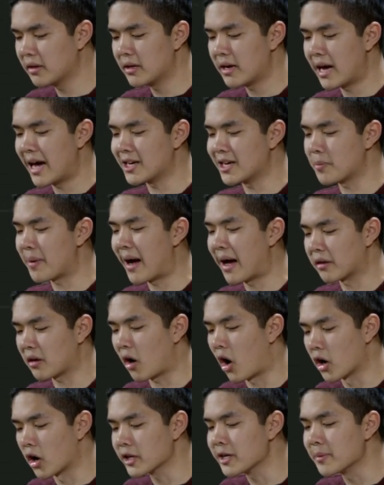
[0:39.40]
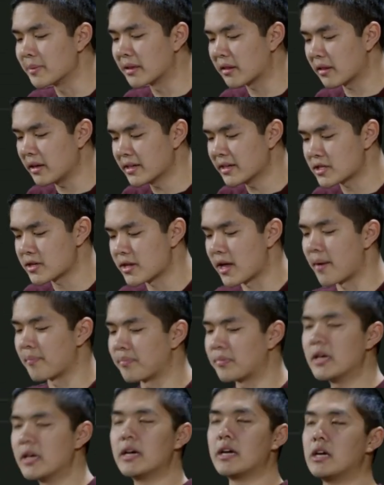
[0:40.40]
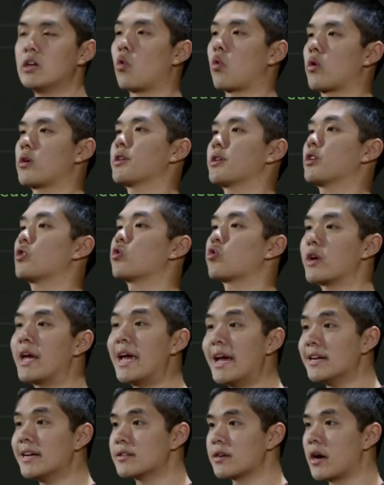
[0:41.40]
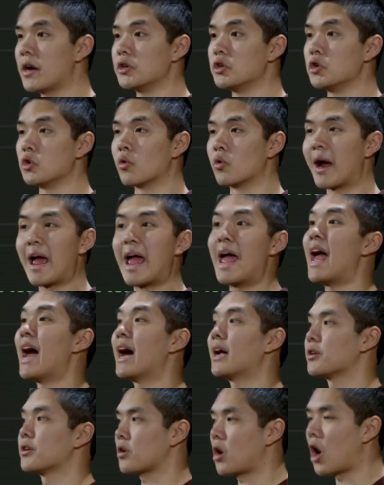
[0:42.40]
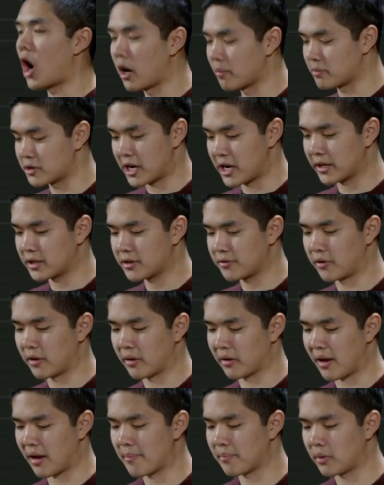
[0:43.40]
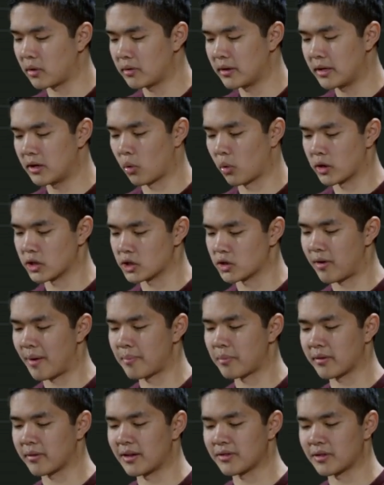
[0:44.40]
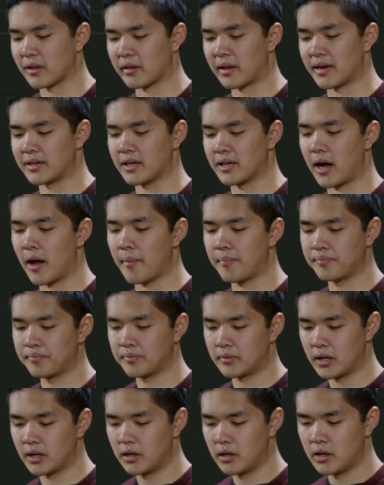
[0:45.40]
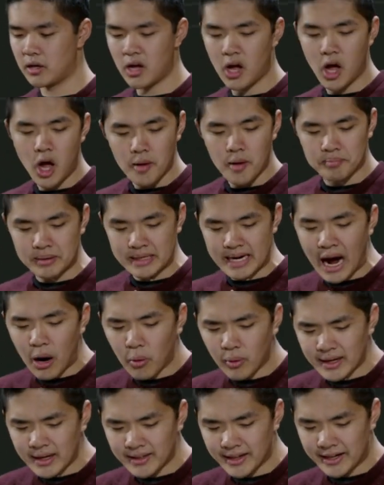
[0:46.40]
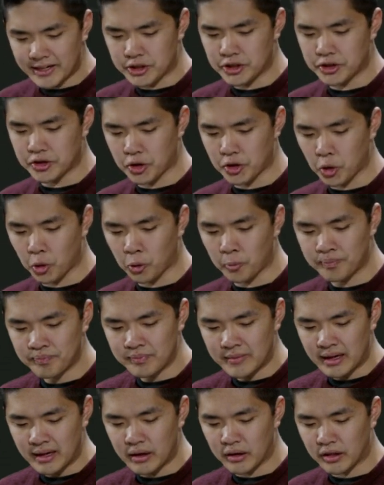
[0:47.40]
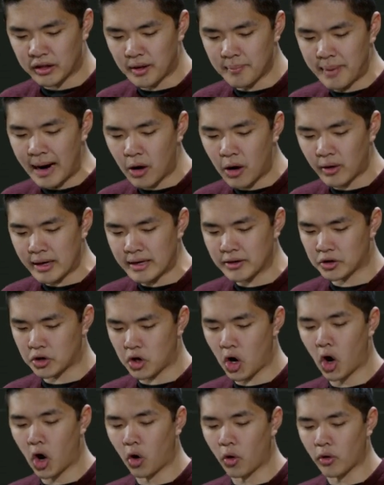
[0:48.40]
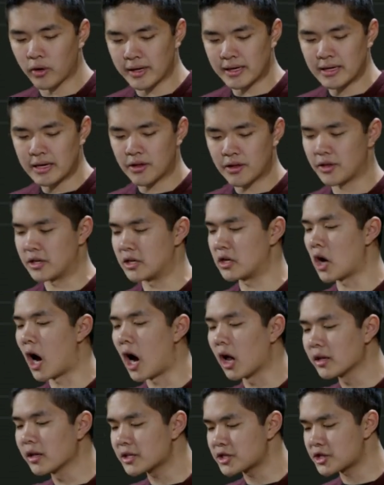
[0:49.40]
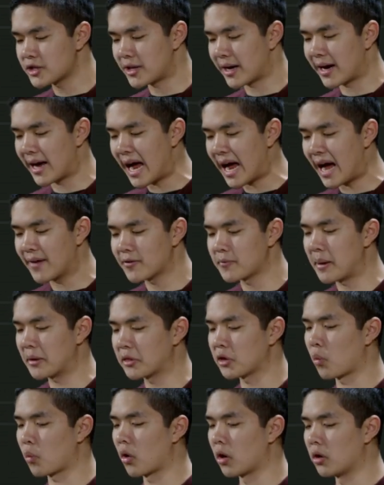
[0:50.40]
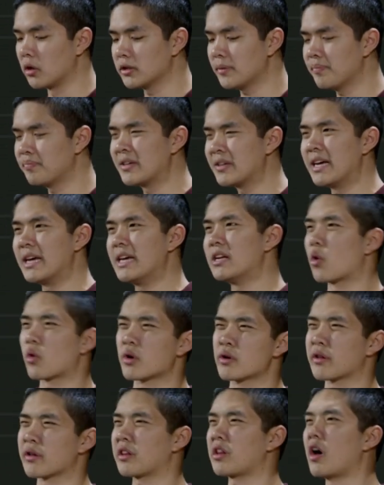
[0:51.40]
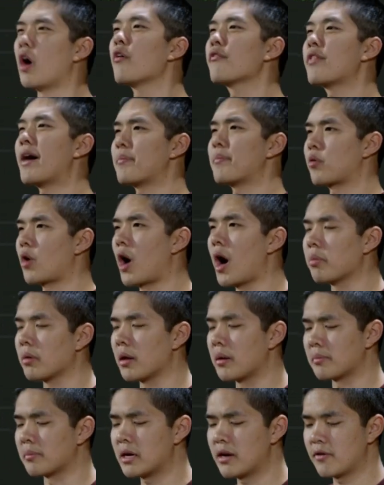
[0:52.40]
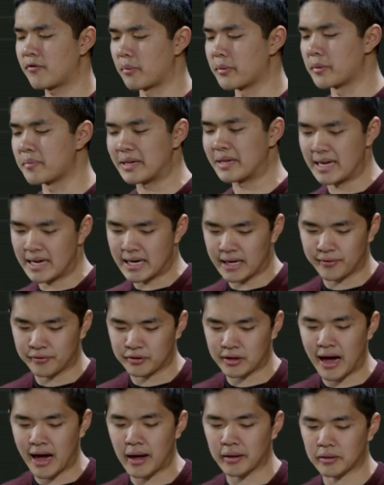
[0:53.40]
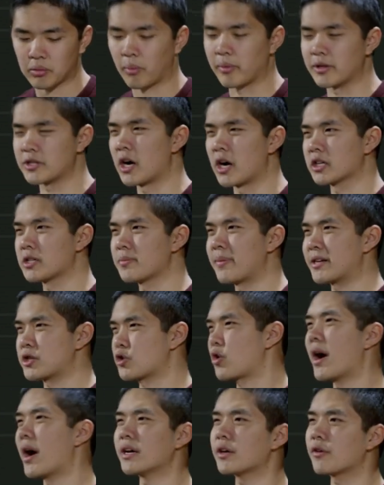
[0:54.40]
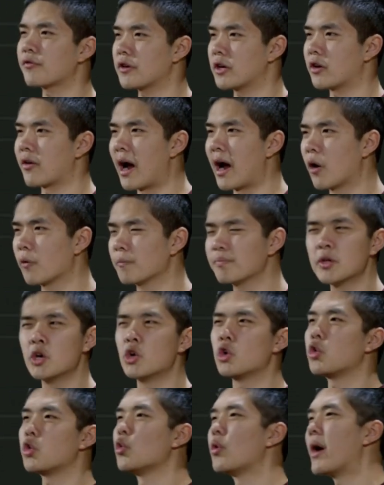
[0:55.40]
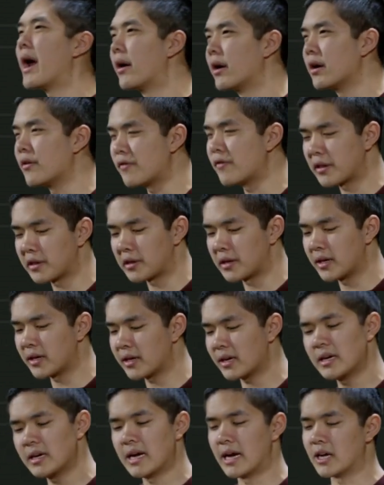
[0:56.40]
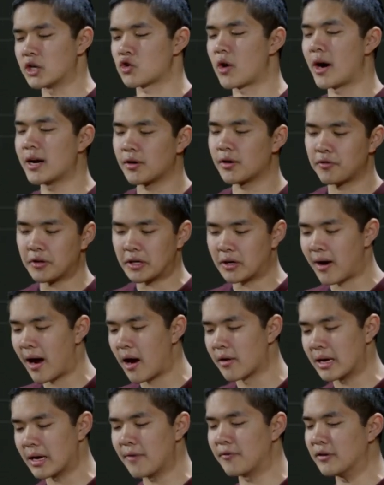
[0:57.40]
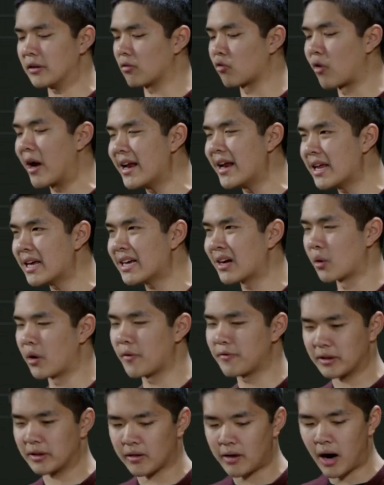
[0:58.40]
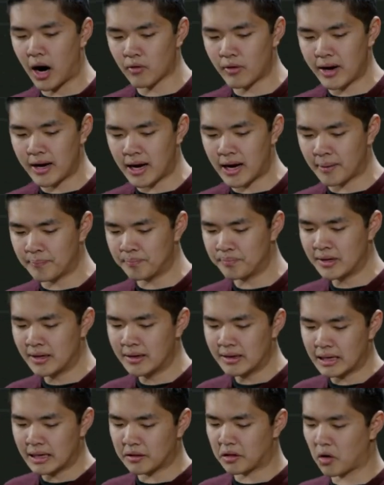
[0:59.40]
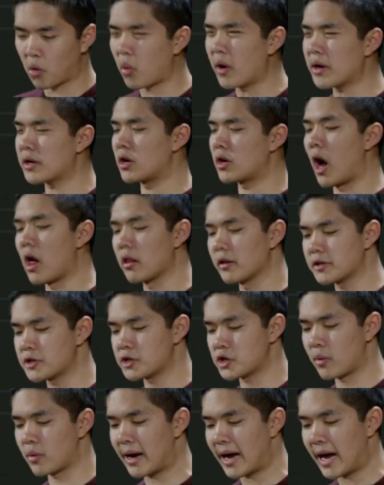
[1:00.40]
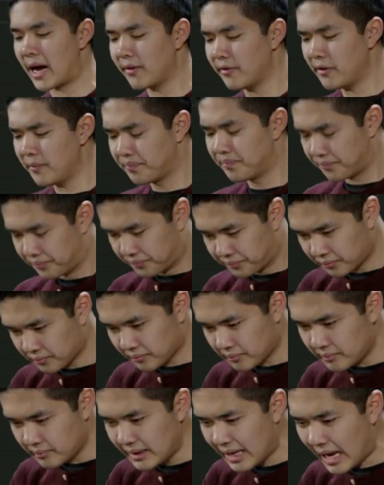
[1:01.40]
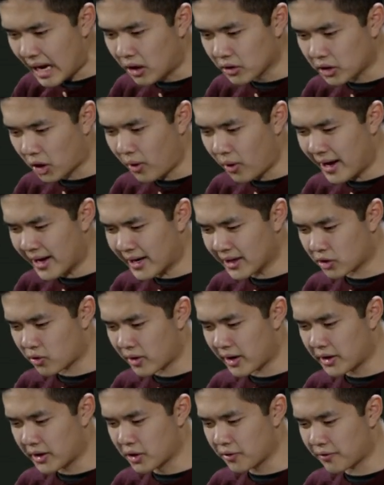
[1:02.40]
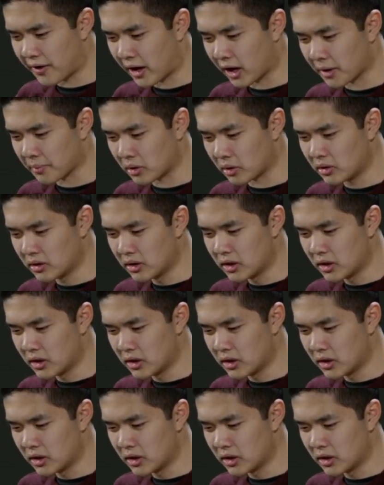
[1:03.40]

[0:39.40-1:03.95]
and you pass arguments into them in order to create a new and object, for example, in order to represent this idea. But now what I'd like to do is somehow encode the knowledge that I have about the world in order to solve that problem from the beginning of class, where we talked about trying to figure out who Harry visited and trying to figure out if it's raining or if it's not raining. And so what knowledge do I have? I'll go ahead and create a new variable